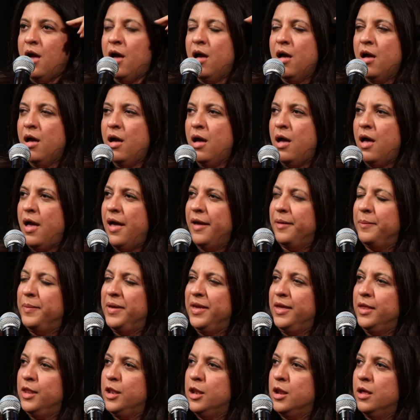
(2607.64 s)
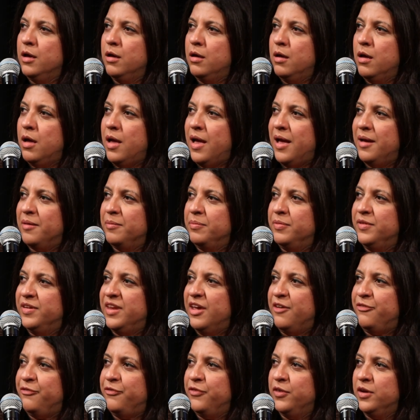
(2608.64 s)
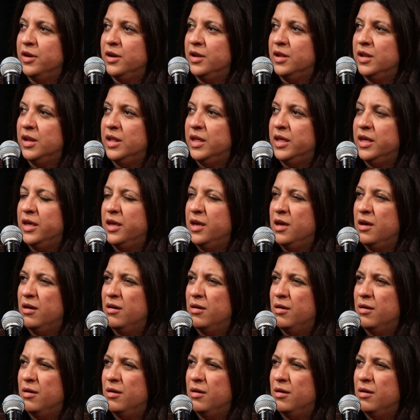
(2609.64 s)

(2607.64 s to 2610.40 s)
I'm definitely,